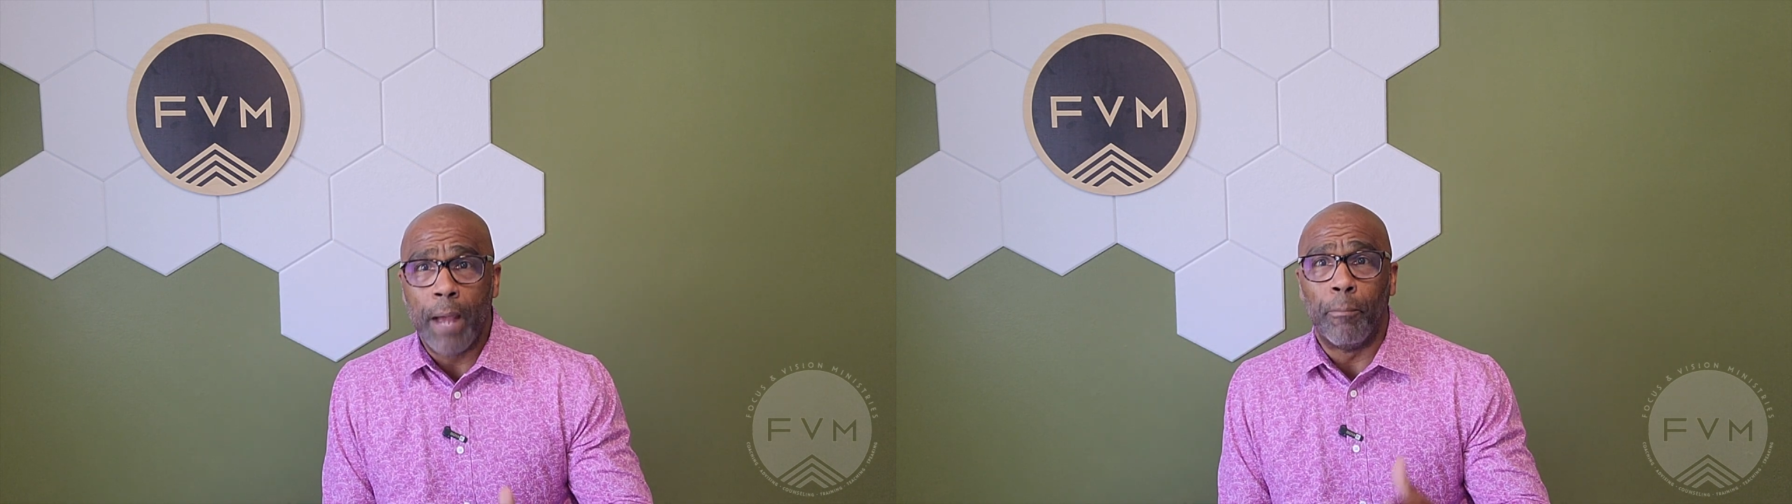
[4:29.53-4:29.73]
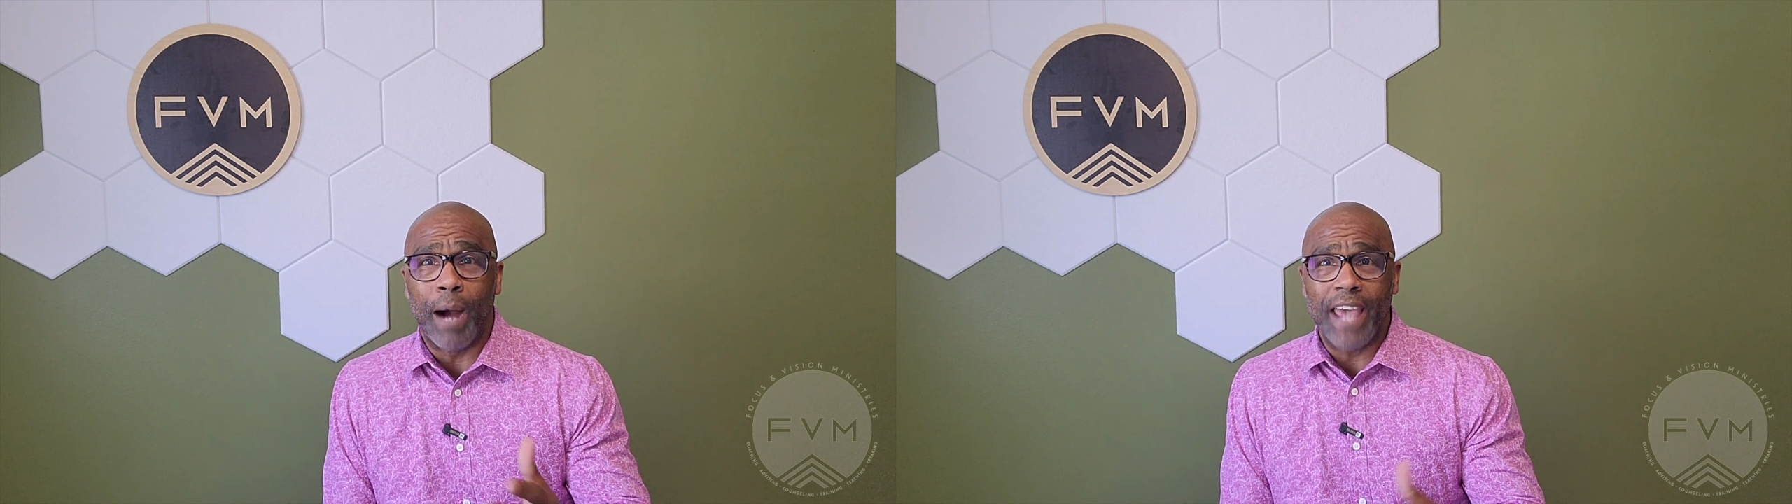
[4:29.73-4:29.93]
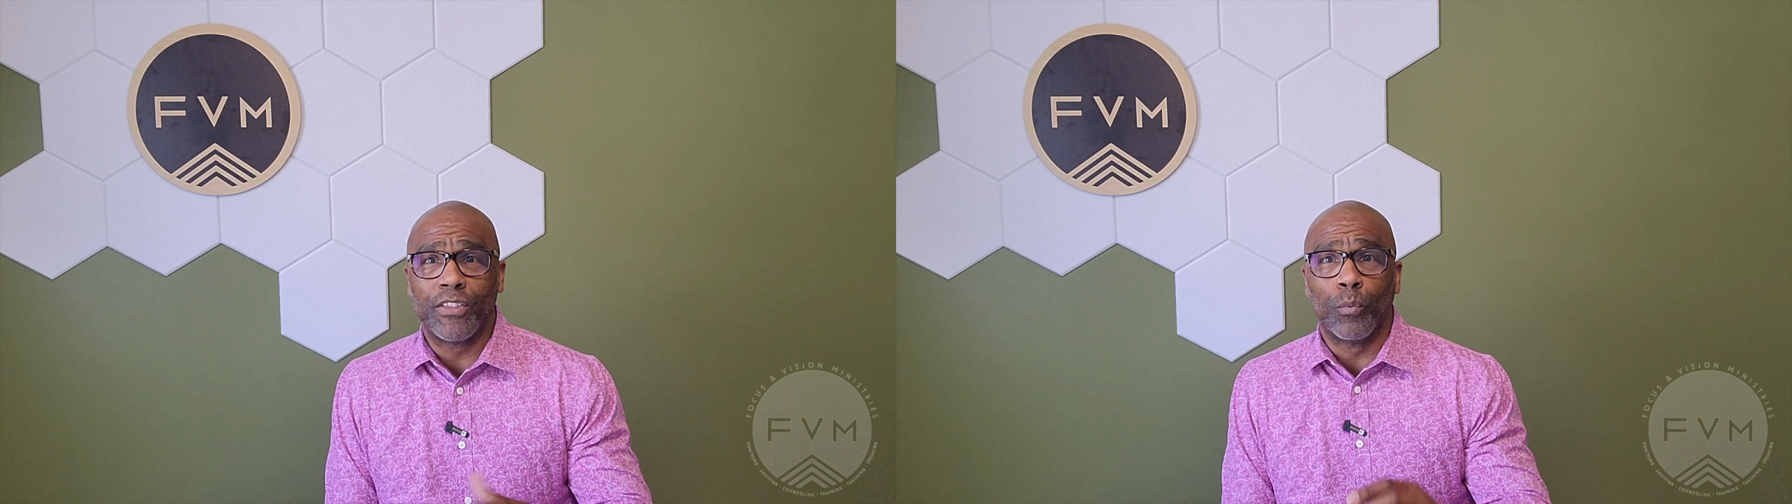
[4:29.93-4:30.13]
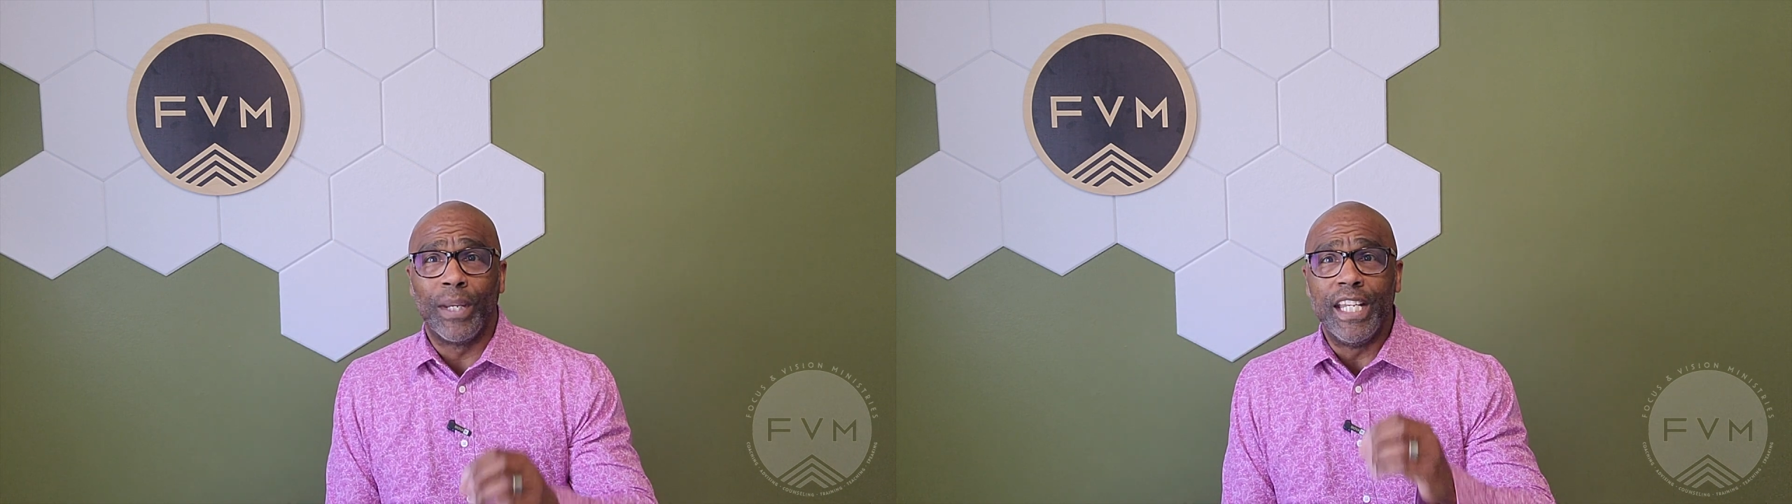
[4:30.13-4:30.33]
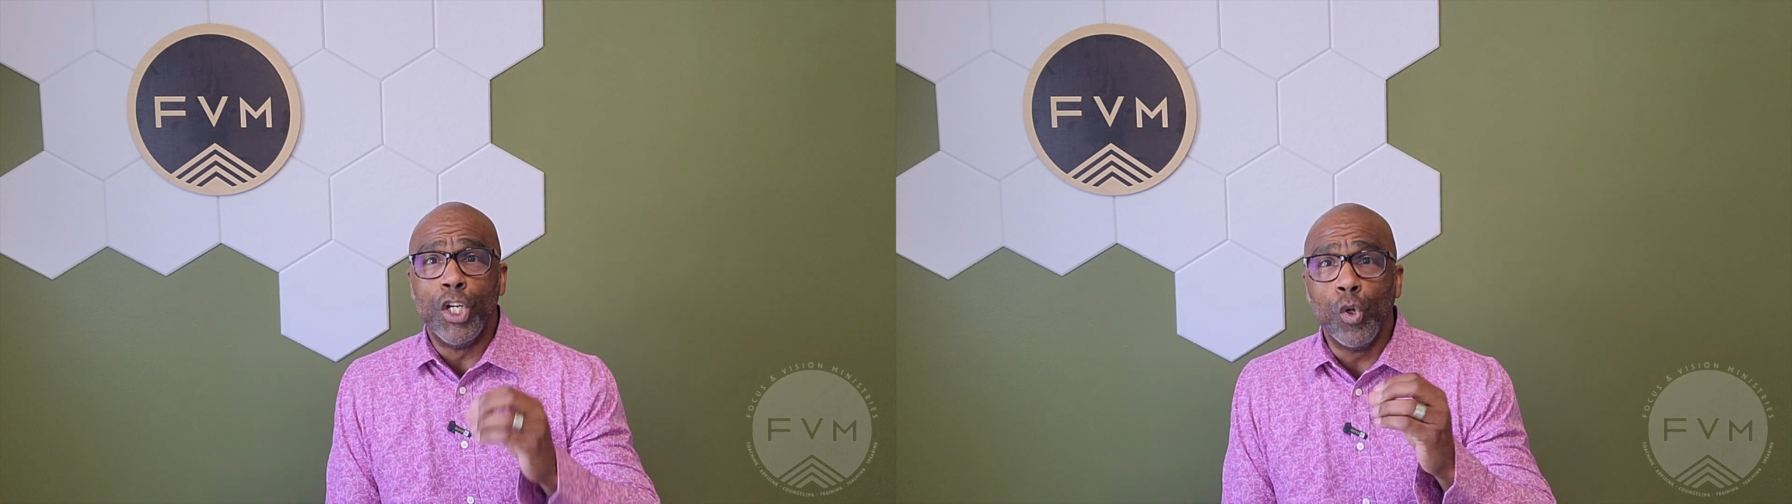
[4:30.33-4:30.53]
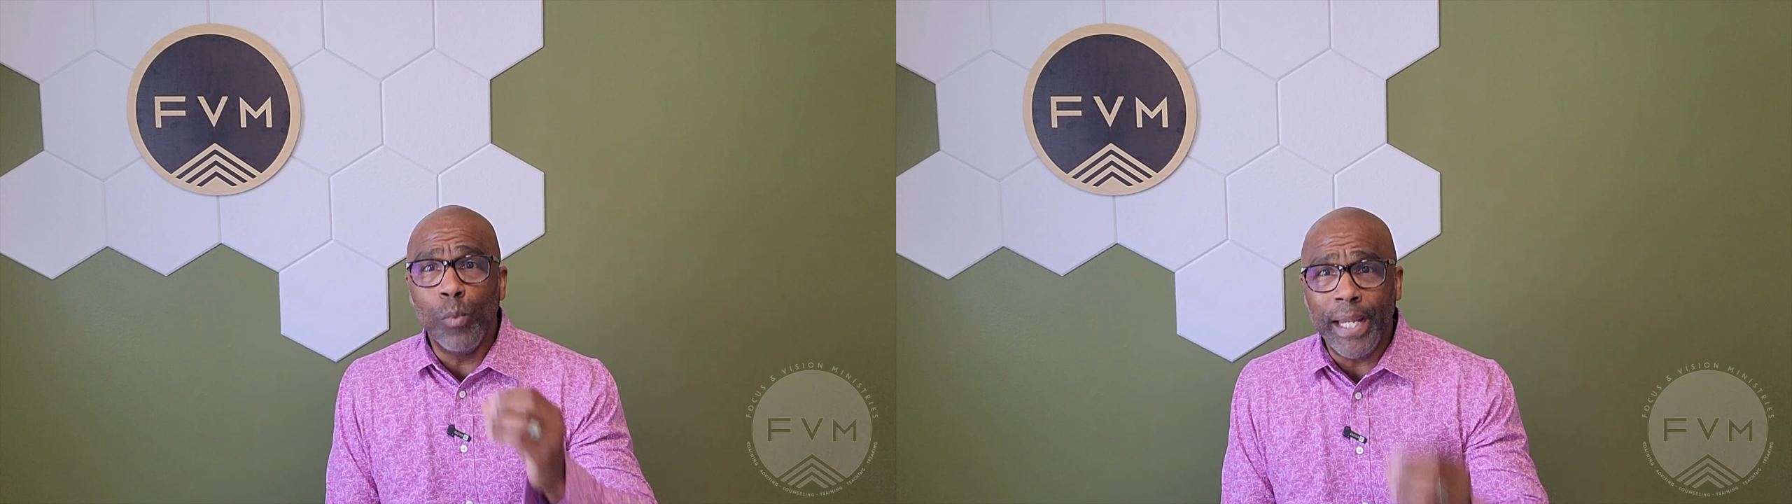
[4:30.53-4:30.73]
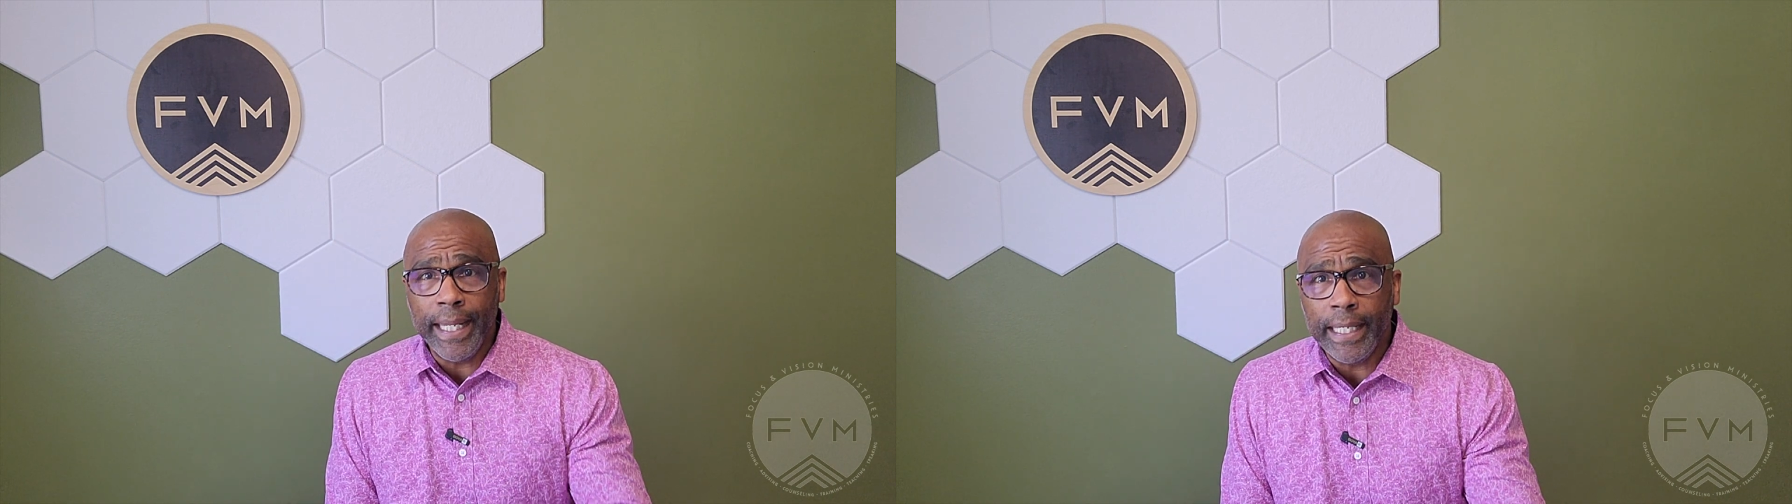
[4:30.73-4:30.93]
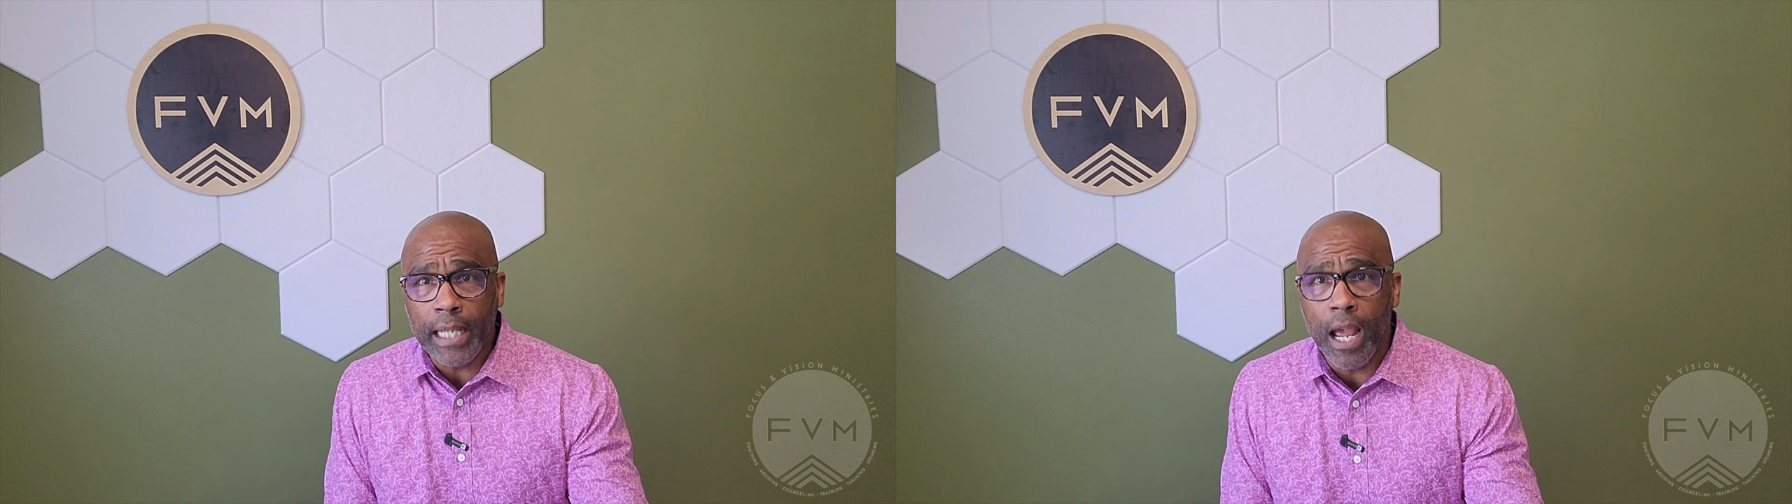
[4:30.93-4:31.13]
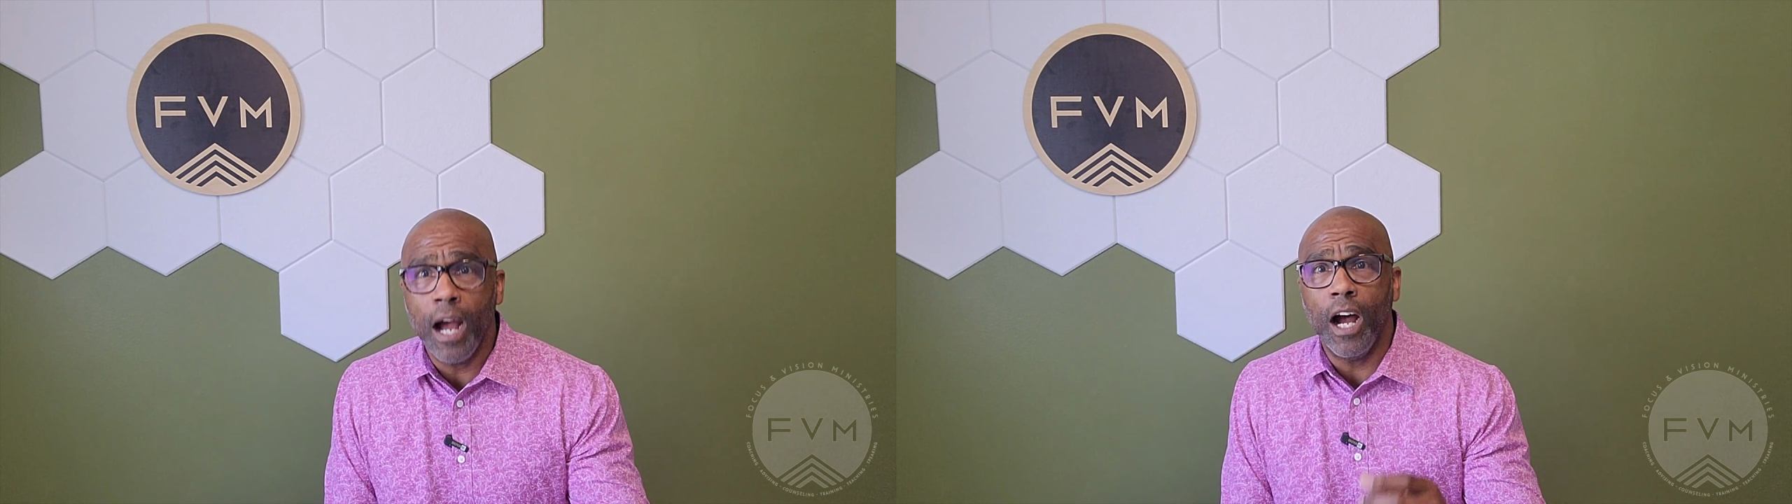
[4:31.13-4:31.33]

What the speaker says: by the renewing